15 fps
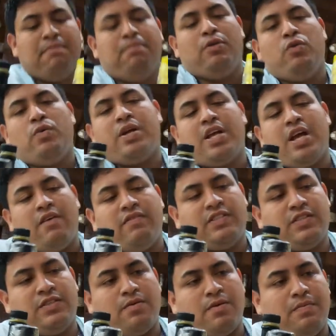the blue
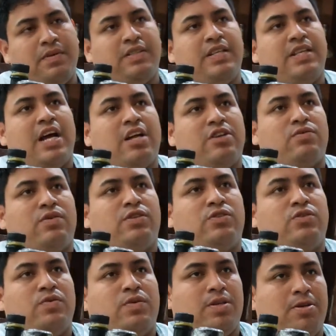agave syrup is the natural
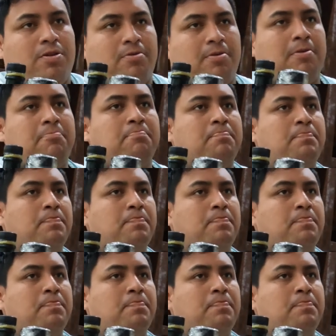sweet. Okay?